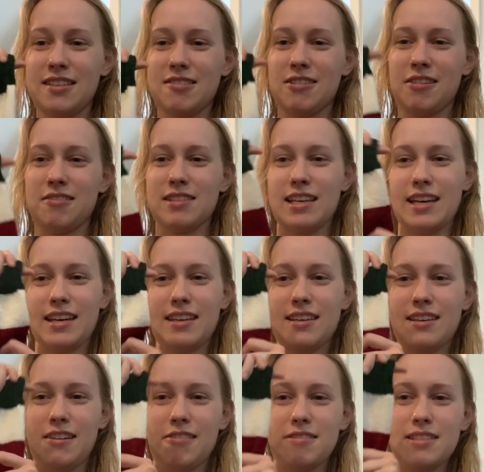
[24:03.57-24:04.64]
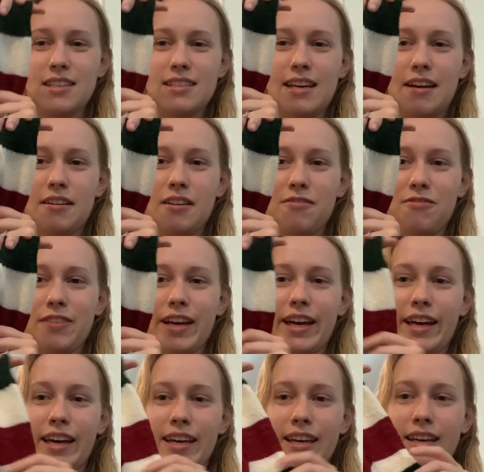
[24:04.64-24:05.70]
So there's like, here's an Italian
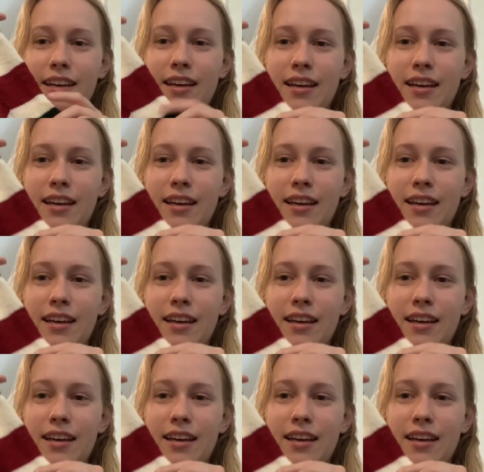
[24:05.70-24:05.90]
flag,